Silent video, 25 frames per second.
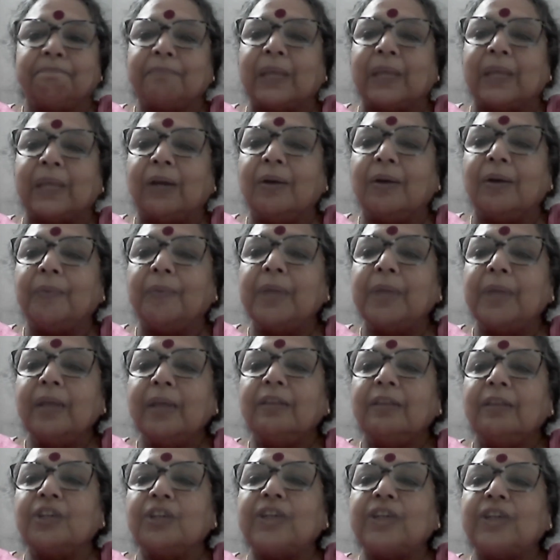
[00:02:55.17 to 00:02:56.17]
you know,
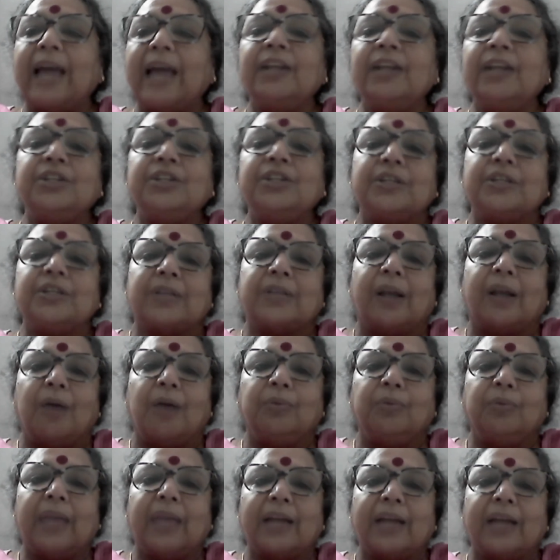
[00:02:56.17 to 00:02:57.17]
the challenges
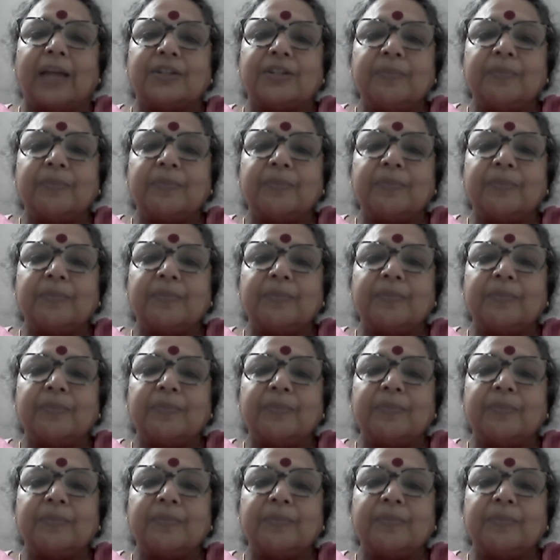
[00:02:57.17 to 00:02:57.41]
around that.